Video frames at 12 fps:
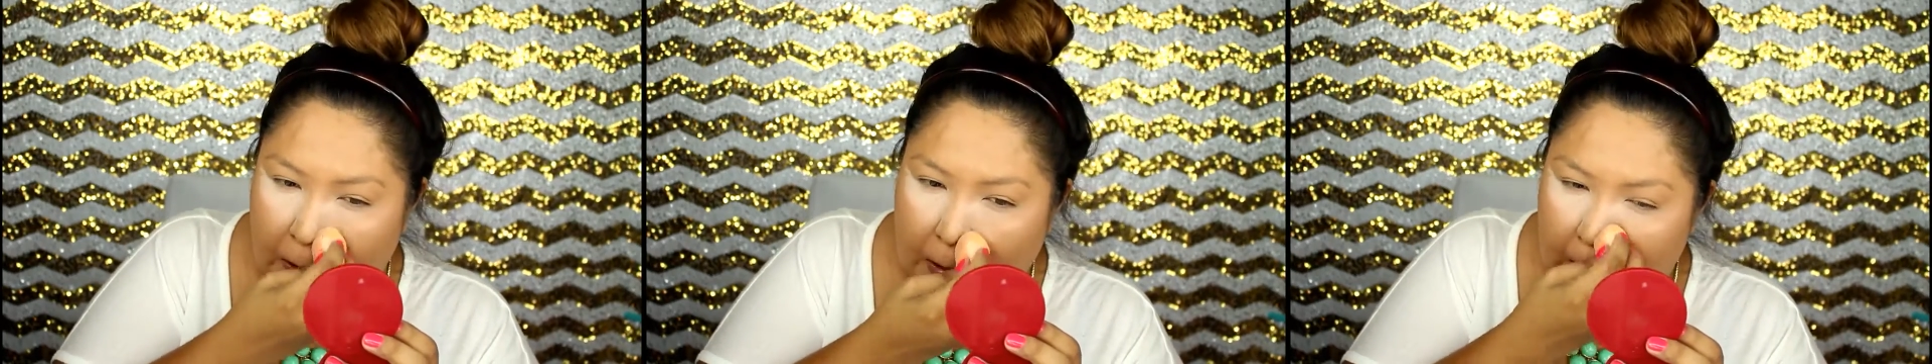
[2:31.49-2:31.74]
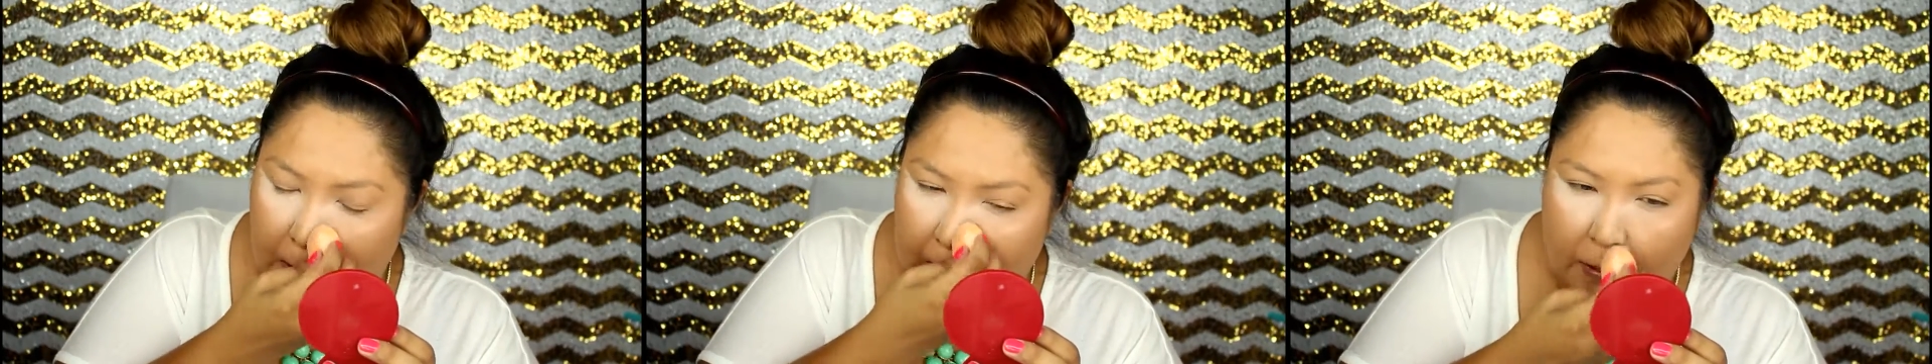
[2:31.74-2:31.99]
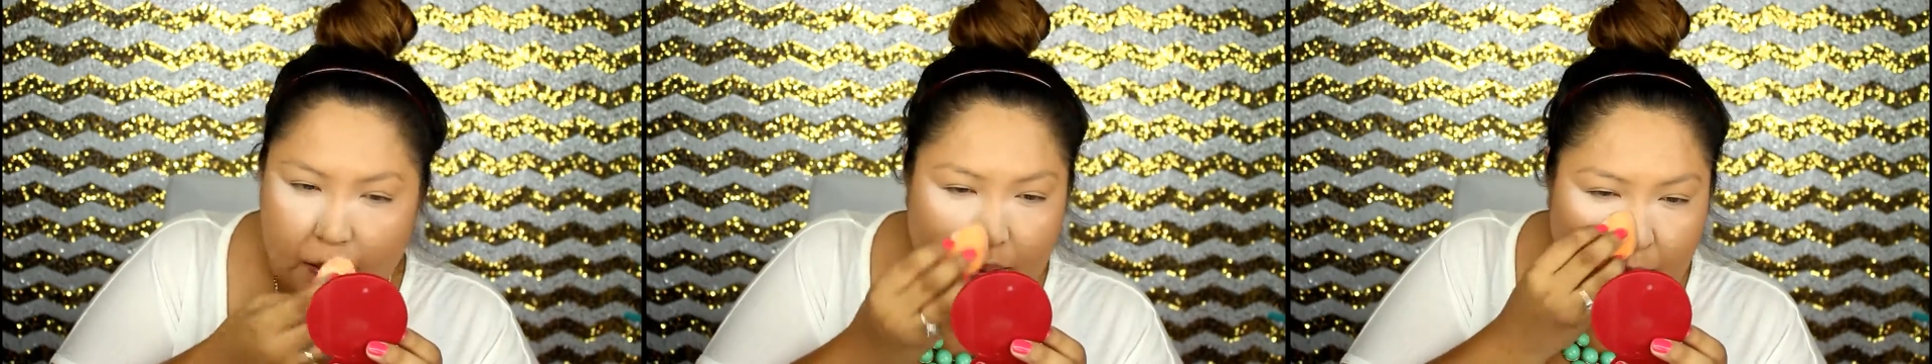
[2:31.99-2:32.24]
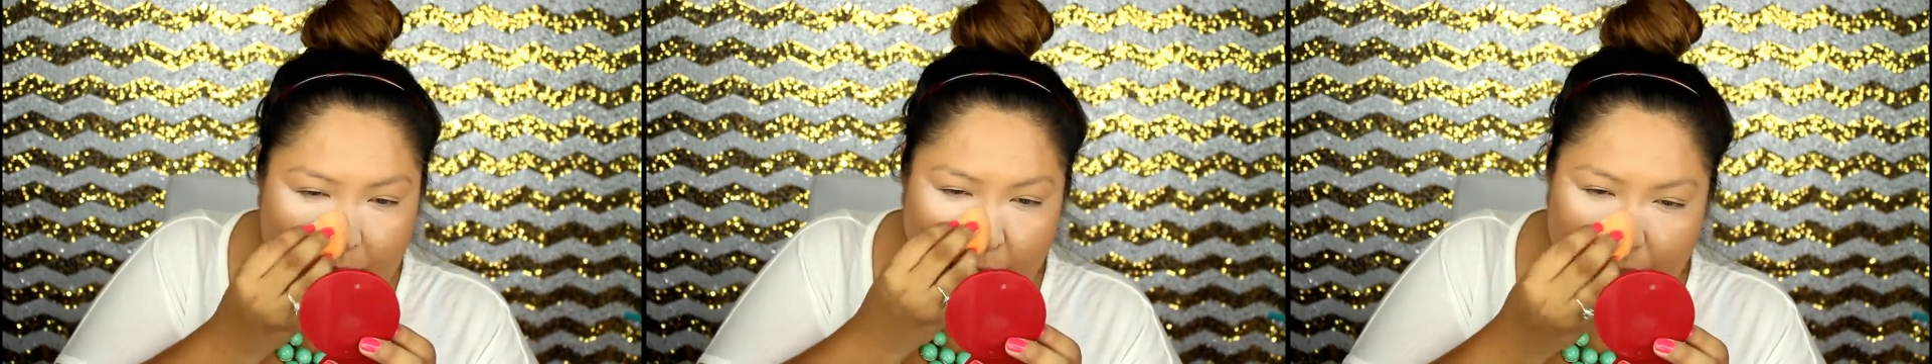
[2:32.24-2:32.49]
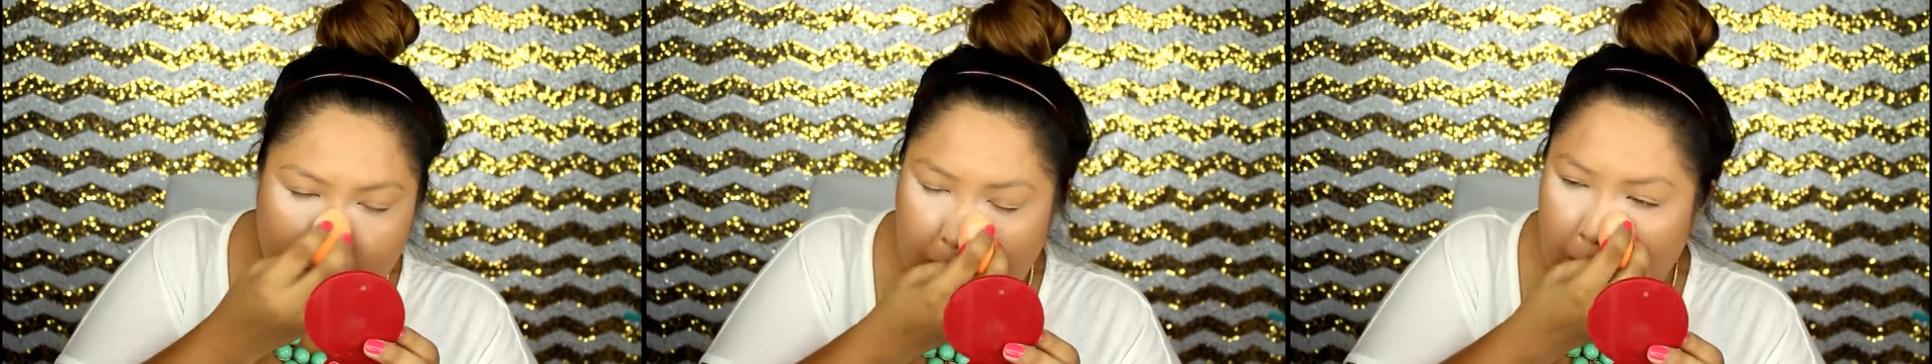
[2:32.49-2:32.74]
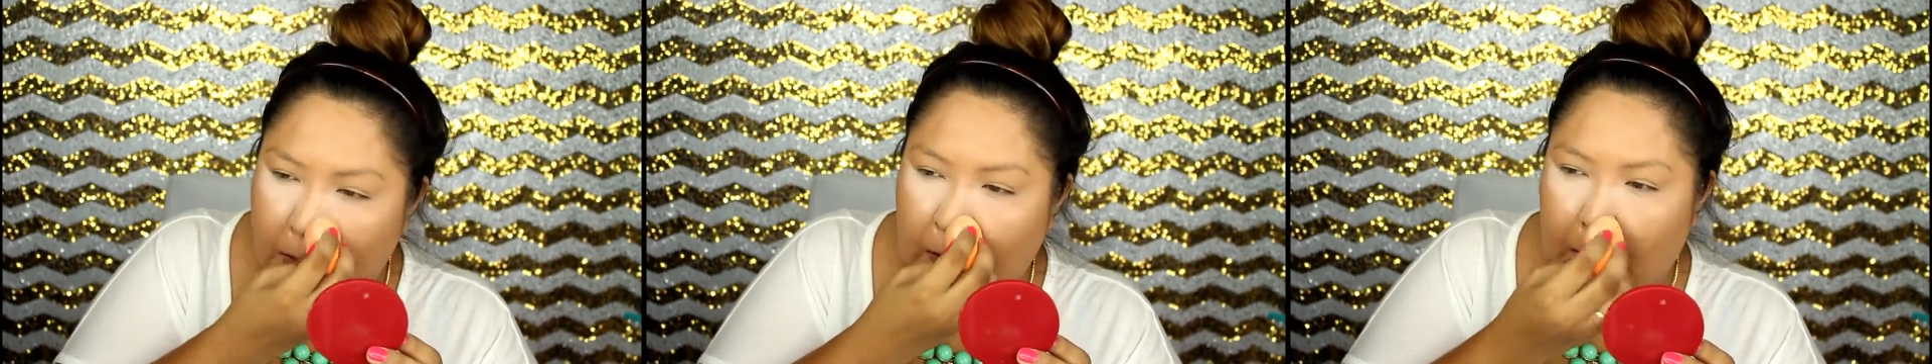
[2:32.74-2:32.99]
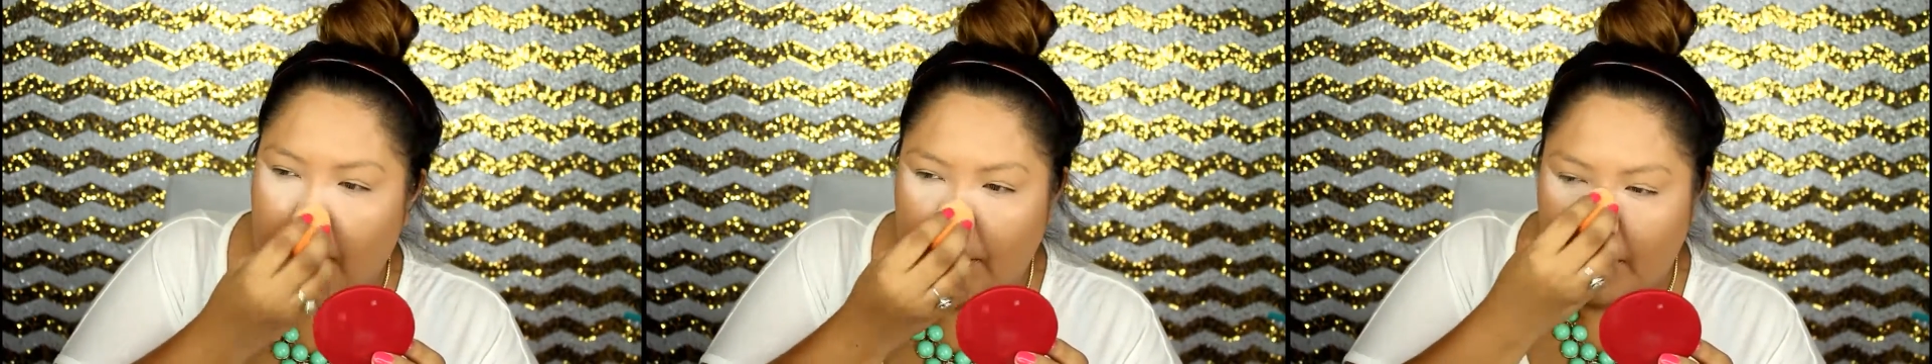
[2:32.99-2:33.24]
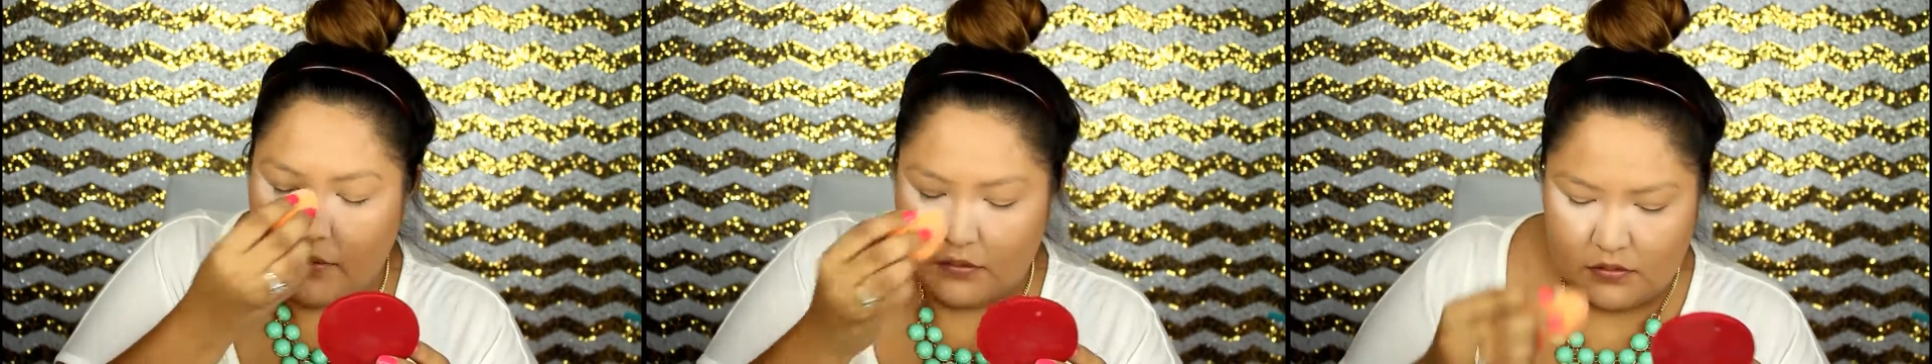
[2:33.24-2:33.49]
And I blend it out with the same damp
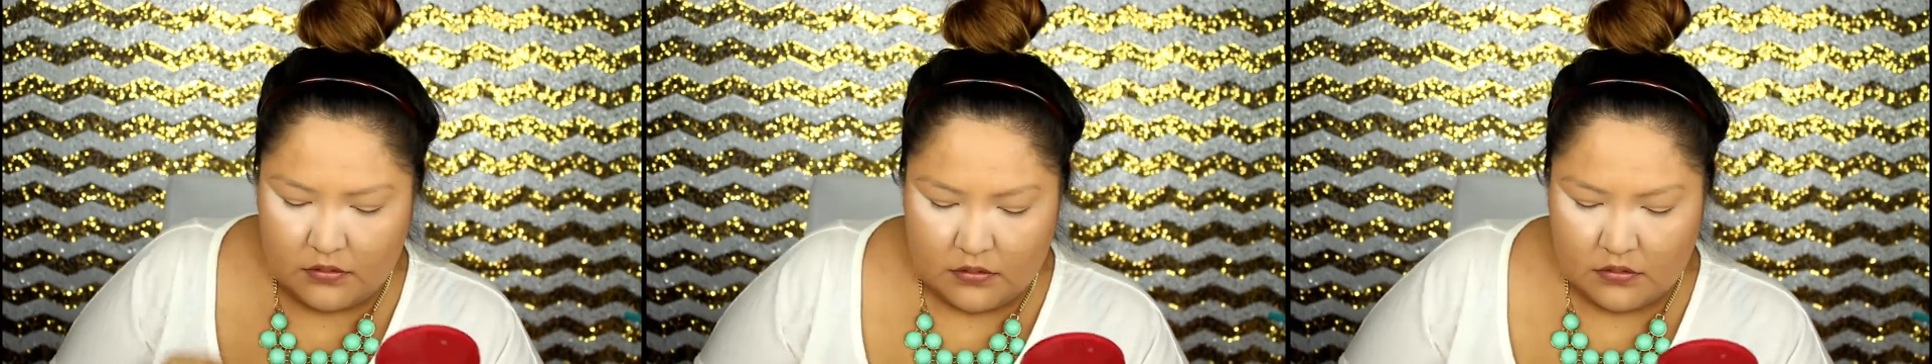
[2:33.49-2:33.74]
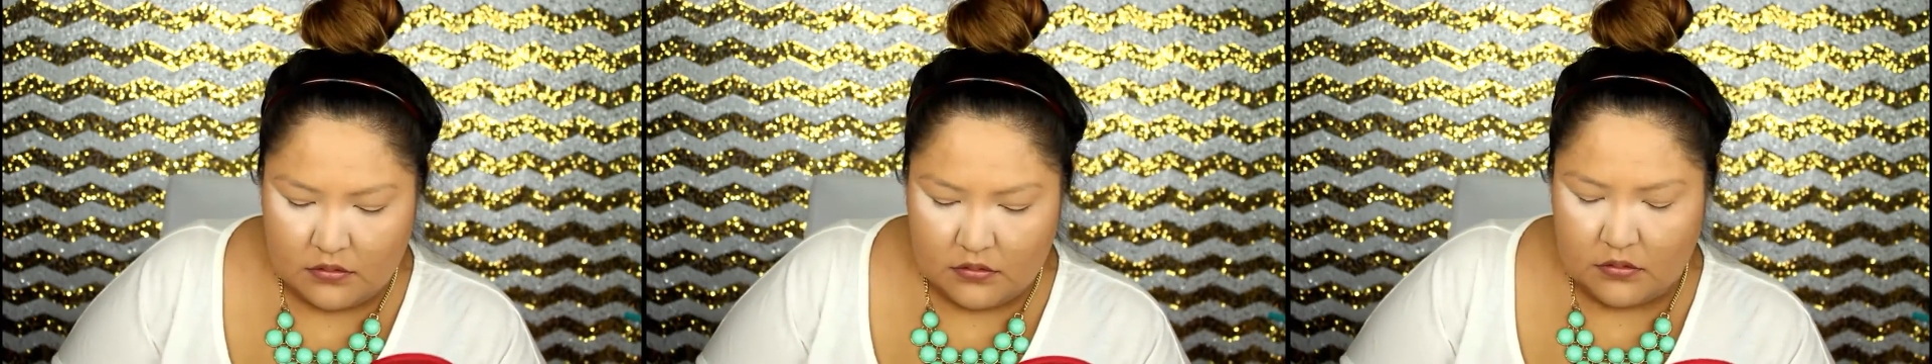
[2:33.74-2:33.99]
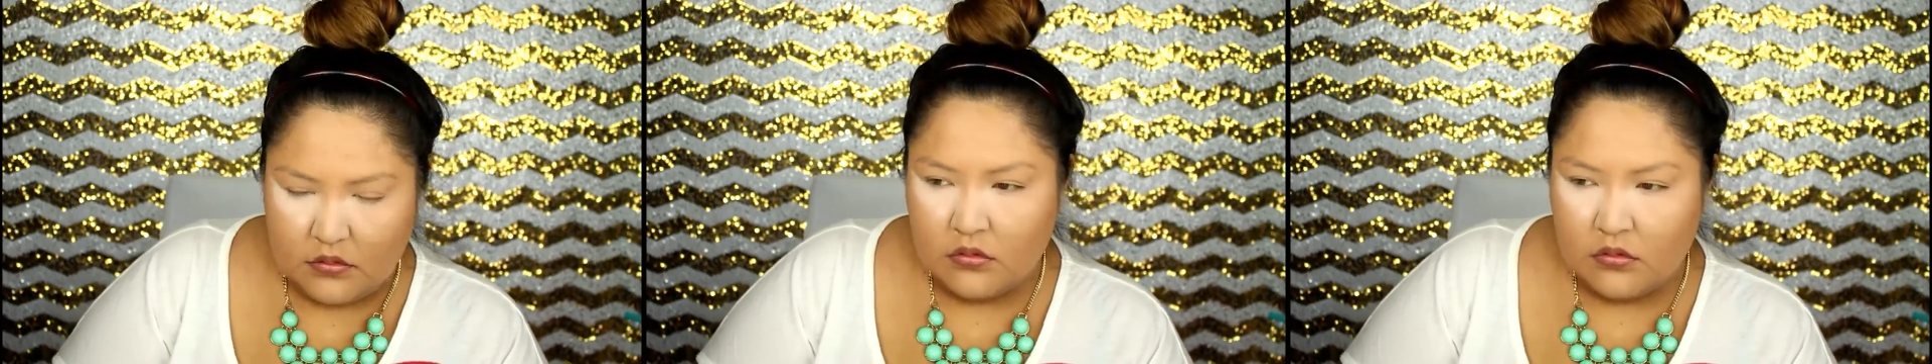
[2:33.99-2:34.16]
beauty sponge.